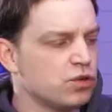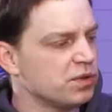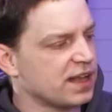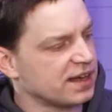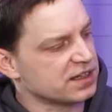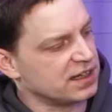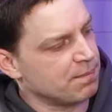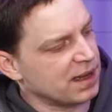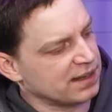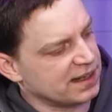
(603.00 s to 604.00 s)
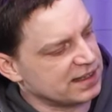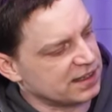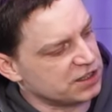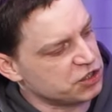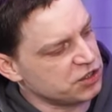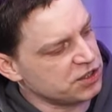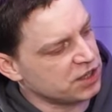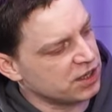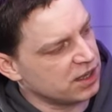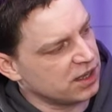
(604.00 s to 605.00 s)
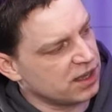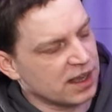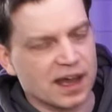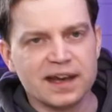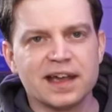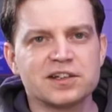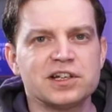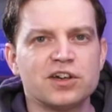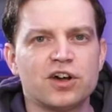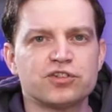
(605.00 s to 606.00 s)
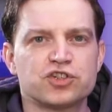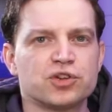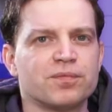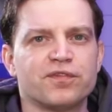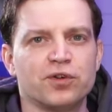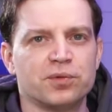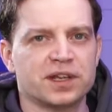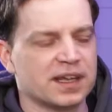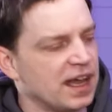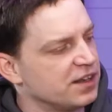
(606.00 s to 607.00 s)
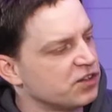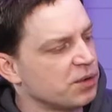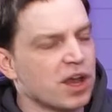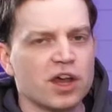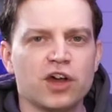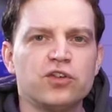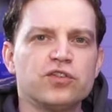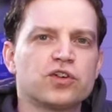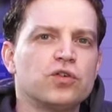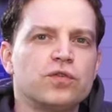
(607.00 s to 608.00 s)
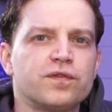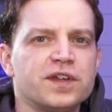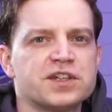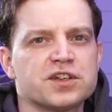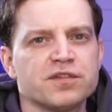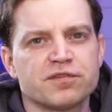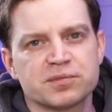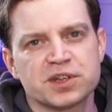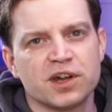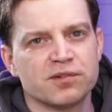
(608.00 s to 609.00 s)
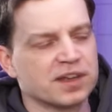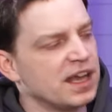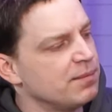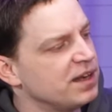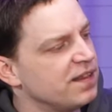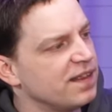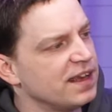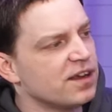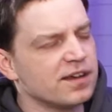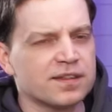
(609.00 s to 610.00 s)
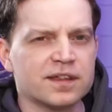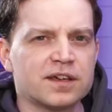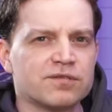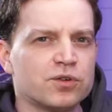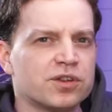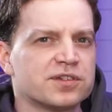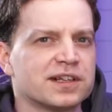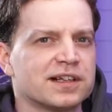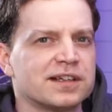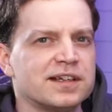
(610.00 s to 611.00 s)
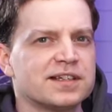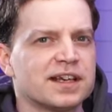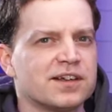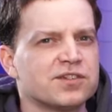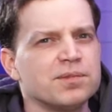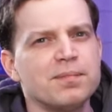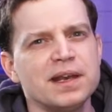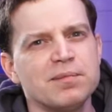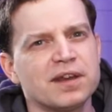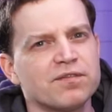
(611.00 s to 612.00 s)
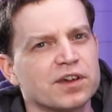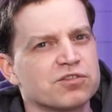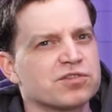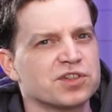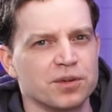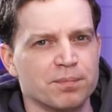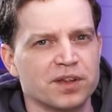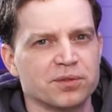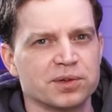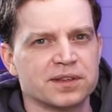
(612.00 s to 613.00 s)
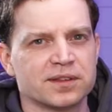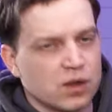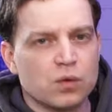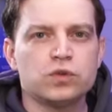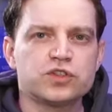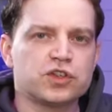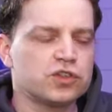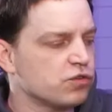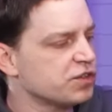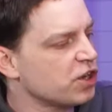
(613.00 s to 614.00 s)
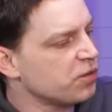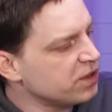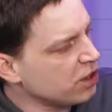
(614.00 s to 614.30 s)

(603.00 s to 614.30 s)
will actually magnetically shut and it actually can't jump forward again. So another cool feature from Sahara Gaming, they kind of think of all those little details that many manufacturers don't bother with. Once the door is open though,